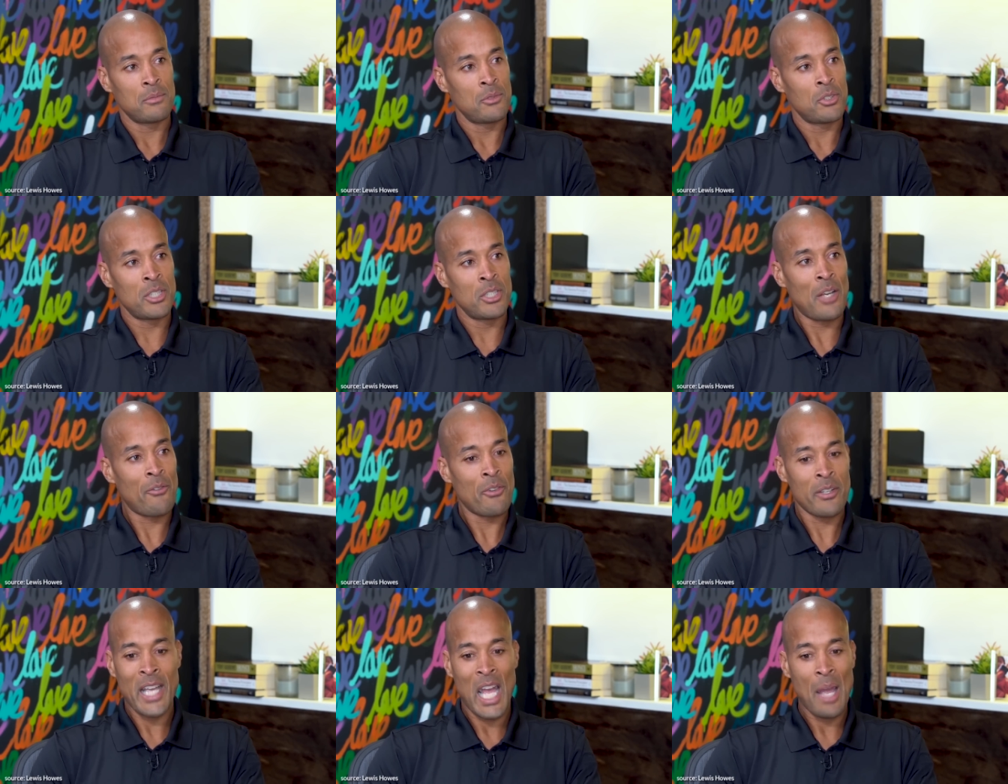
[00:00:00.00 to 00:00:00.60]
She
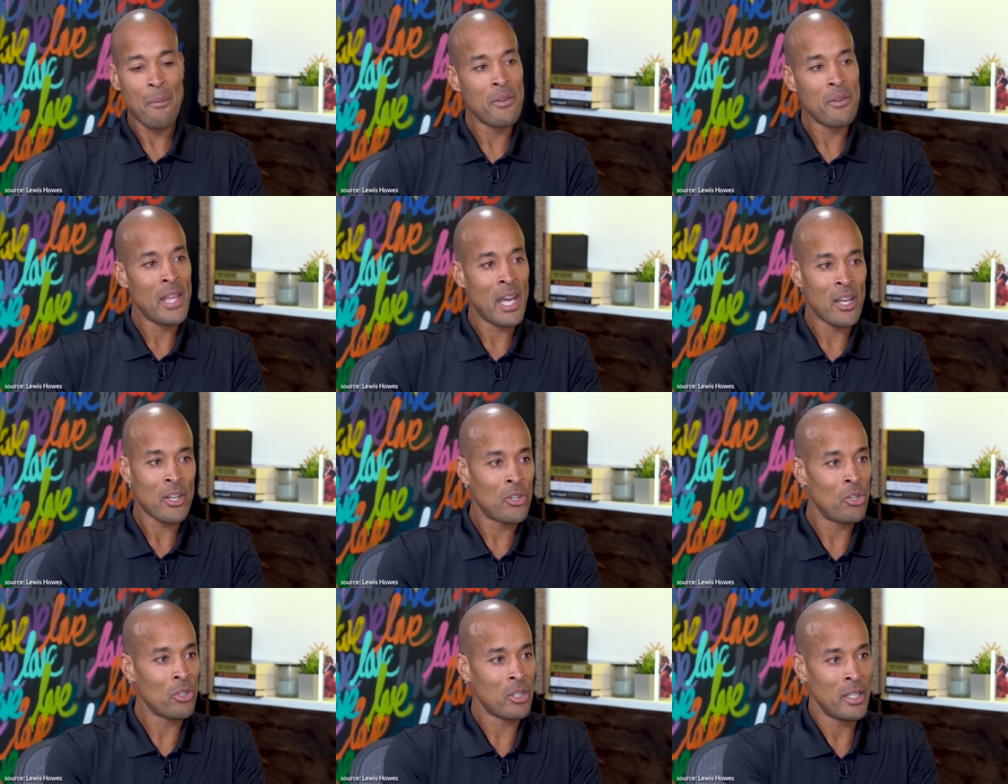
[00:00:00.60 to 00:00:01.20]
never gave me
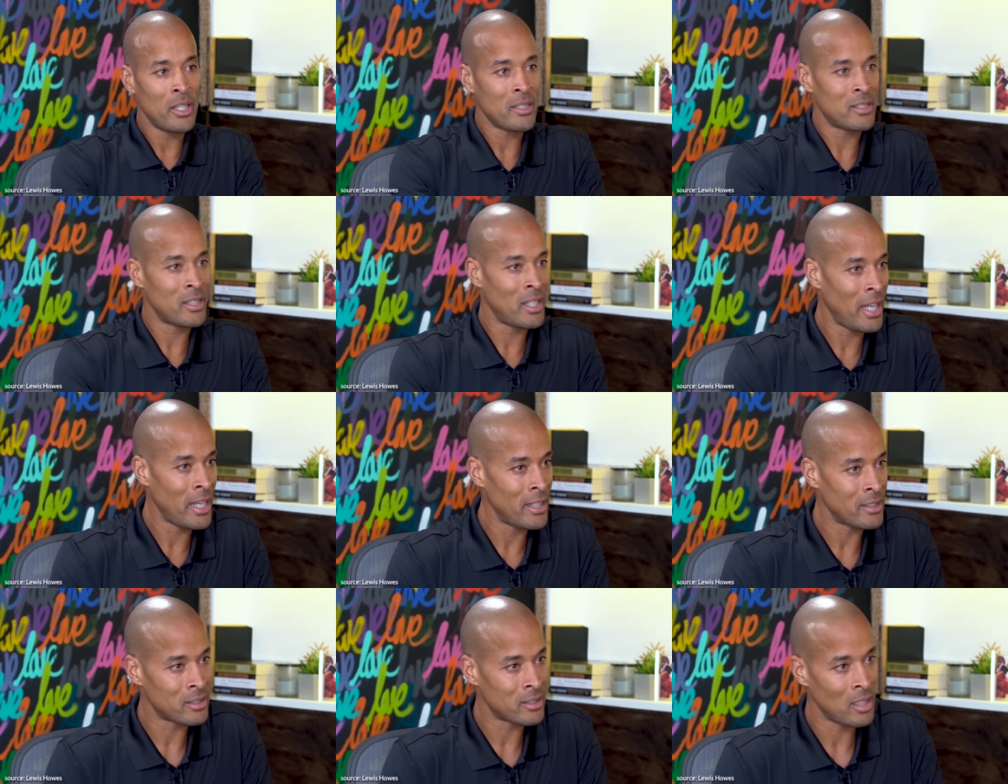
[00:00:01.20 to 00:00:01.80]
that cookie and
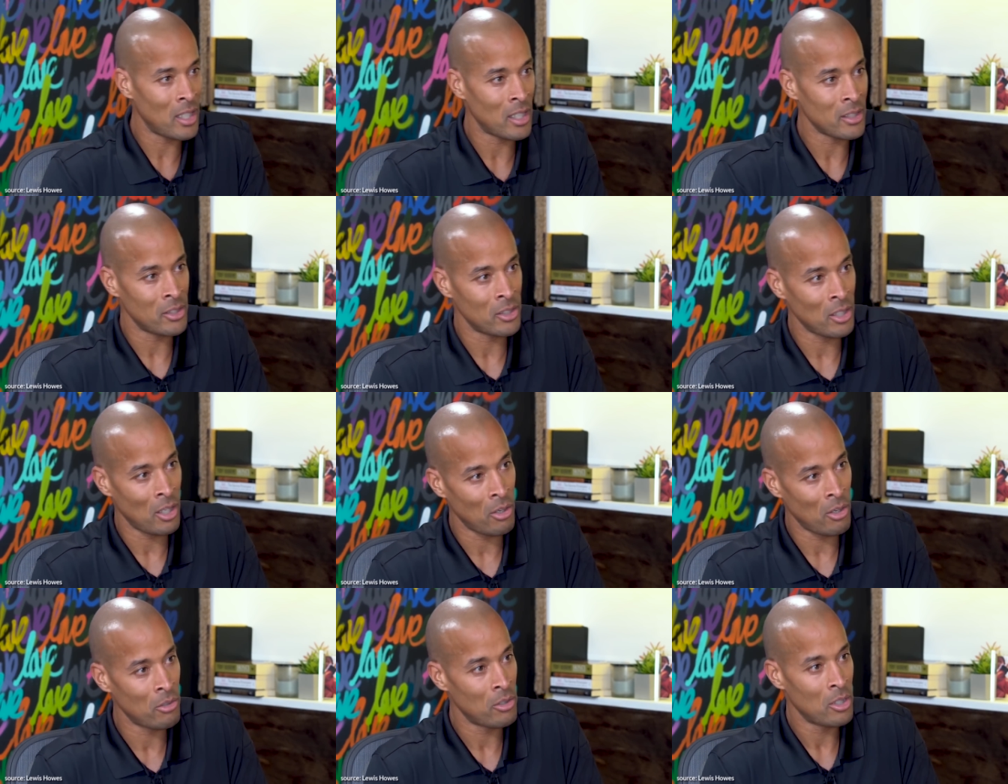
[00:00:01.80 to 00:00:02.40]
said, "Hey, son, you
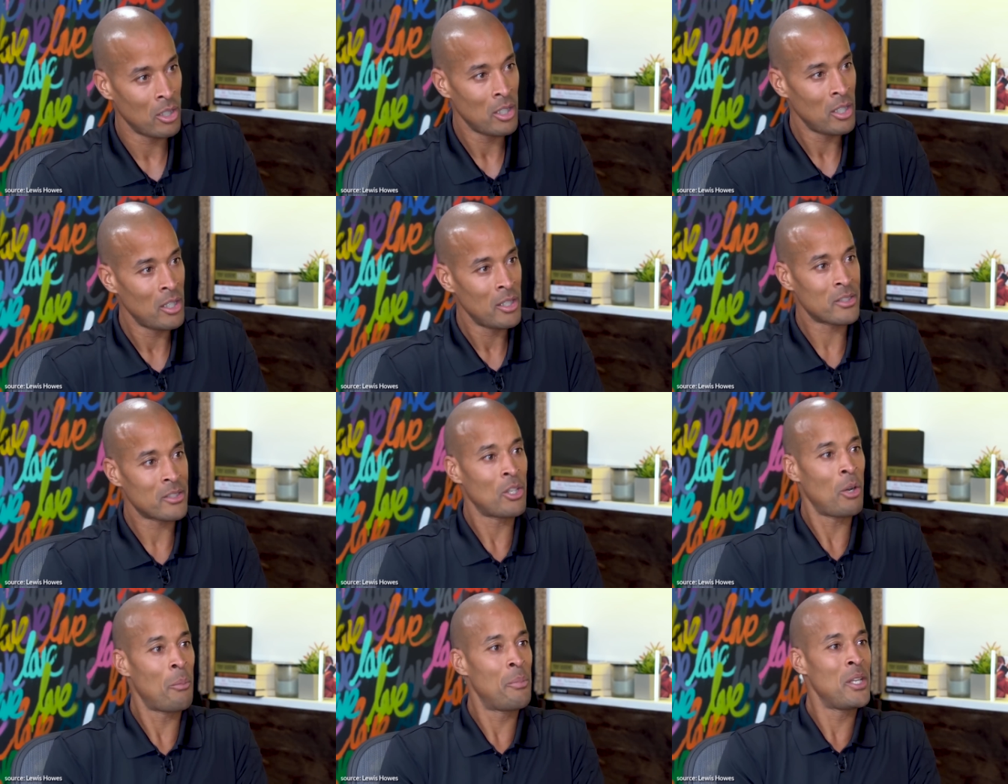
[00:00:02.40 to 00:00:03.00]
know
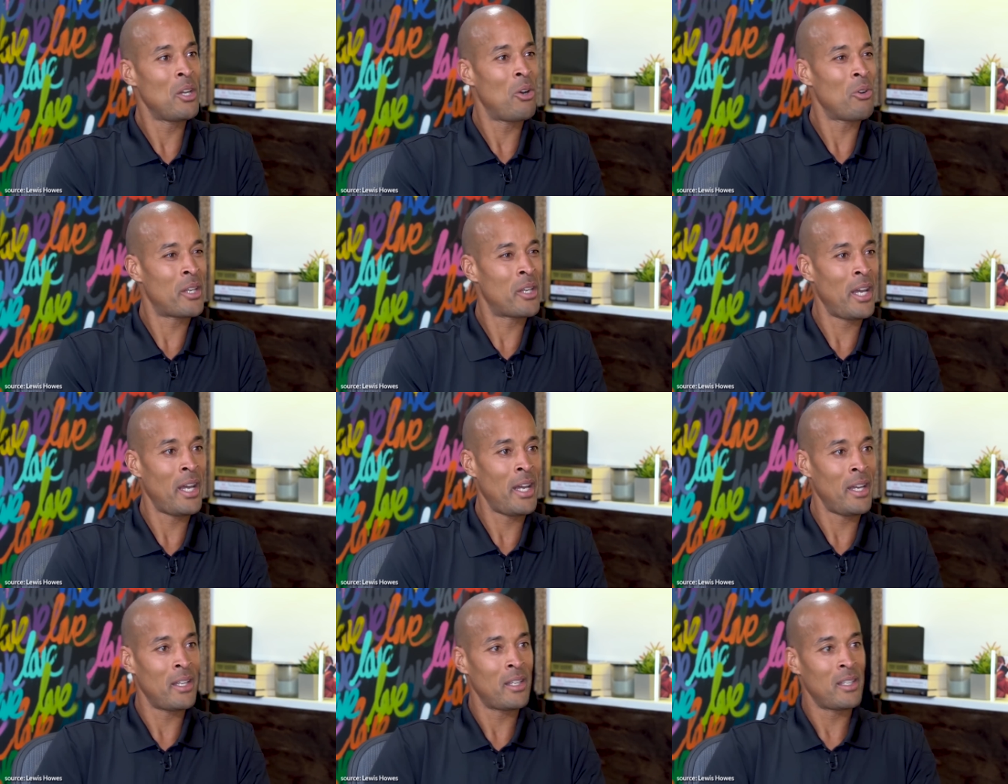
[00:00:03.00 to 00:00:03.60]
it's, it's gonna be
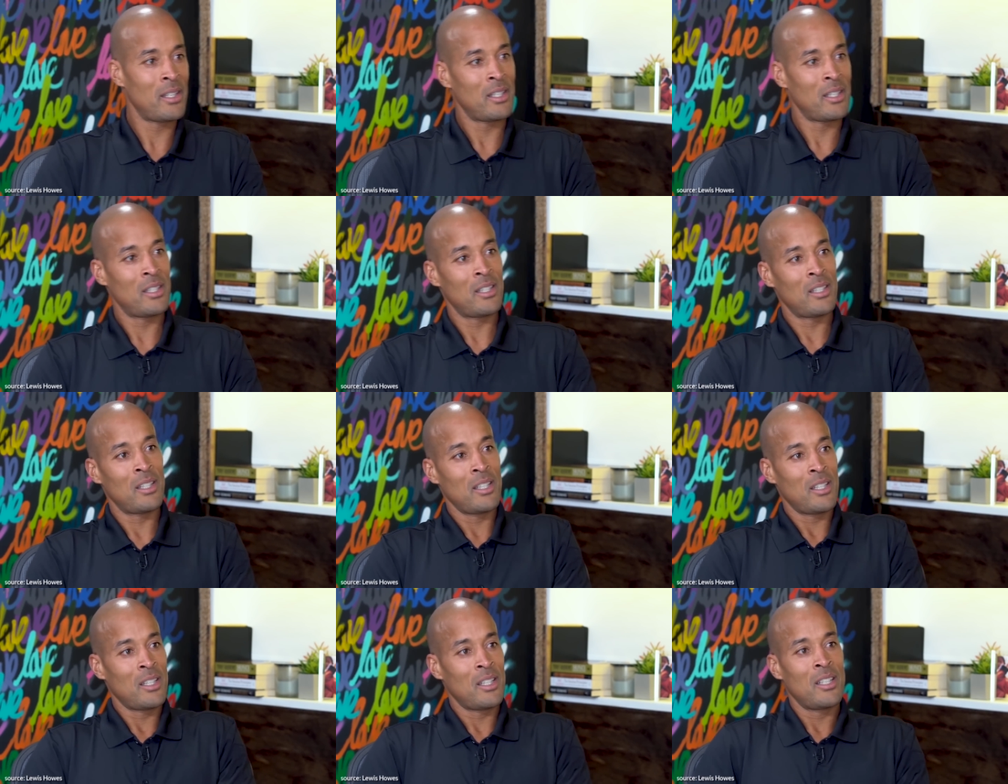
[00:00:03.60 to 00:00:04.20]
okay." Yeah.
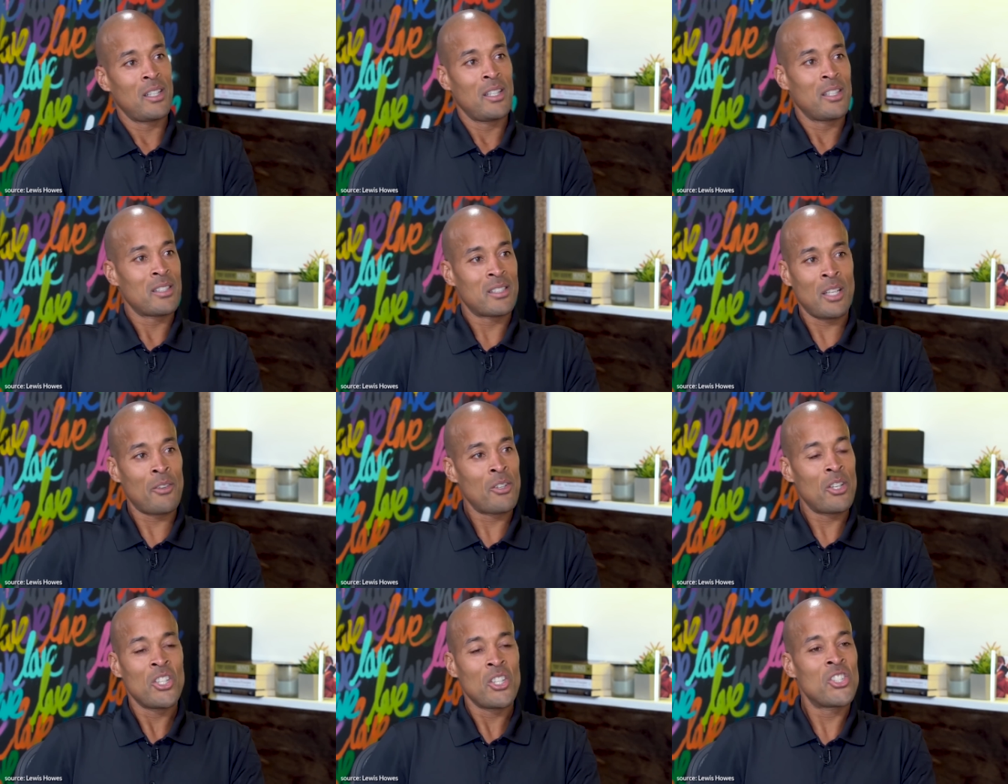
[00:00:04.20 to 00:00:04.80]

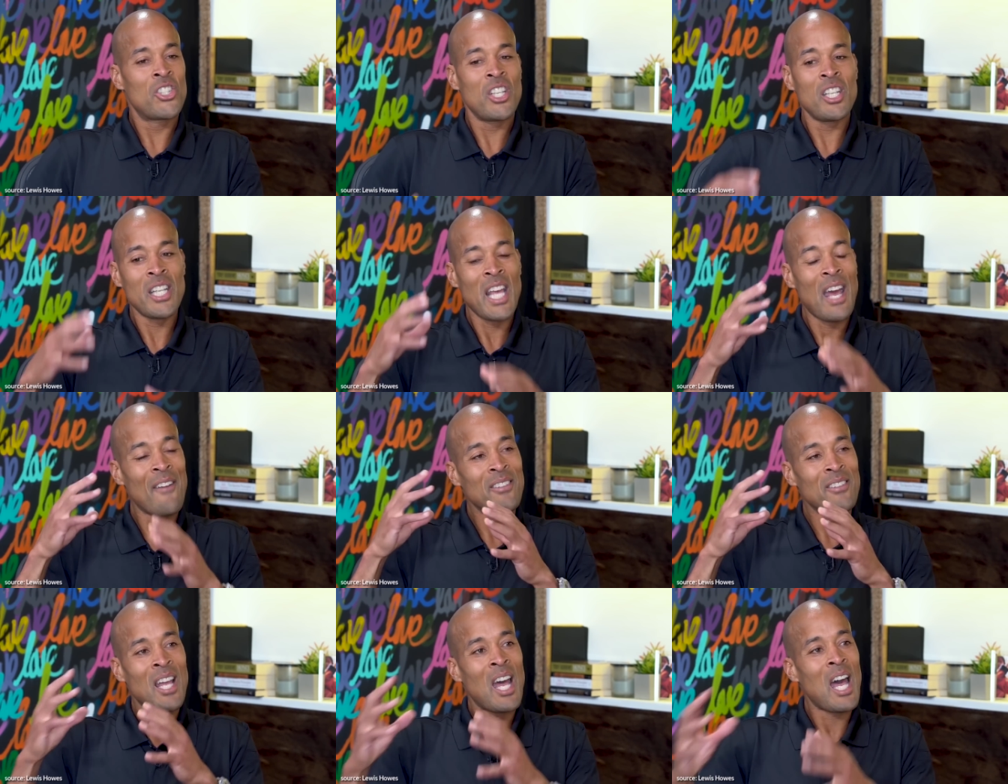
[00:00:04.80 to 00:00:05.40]
Never, she
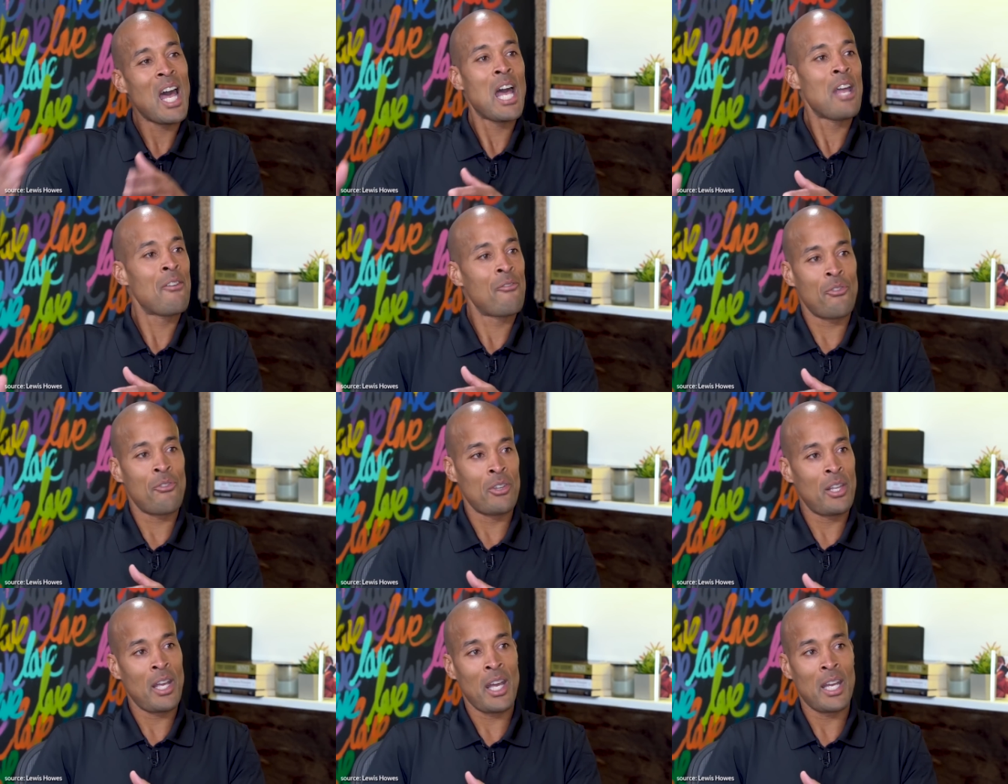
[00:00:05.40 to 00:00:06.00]
didn't have time
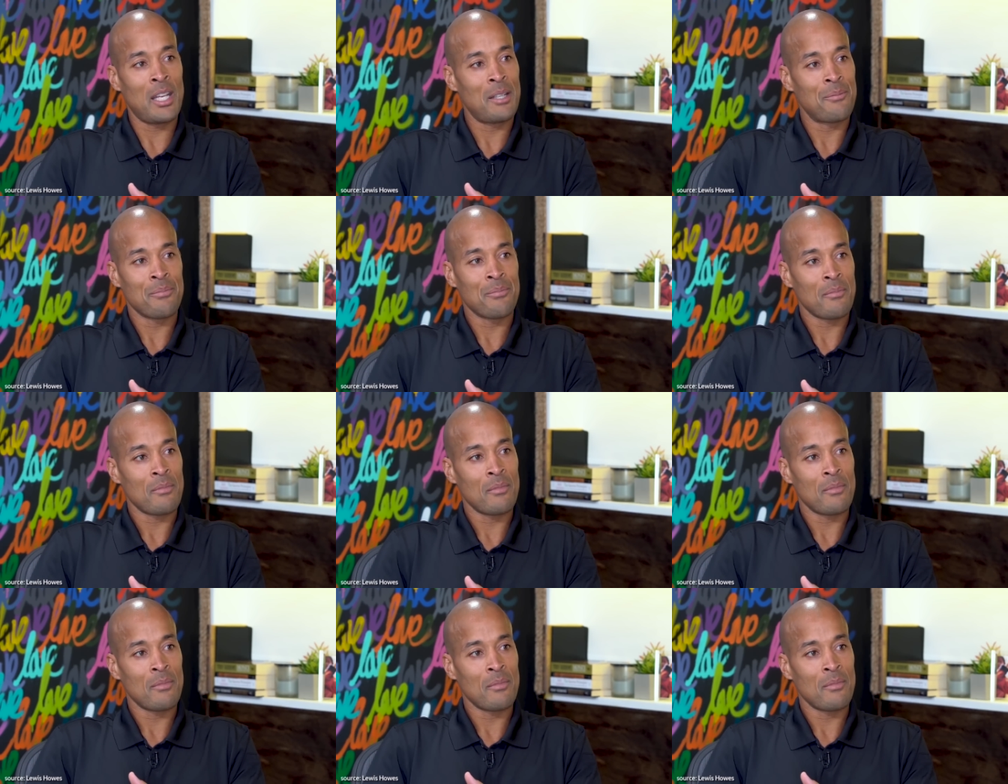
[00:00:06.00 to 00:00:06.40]
for that,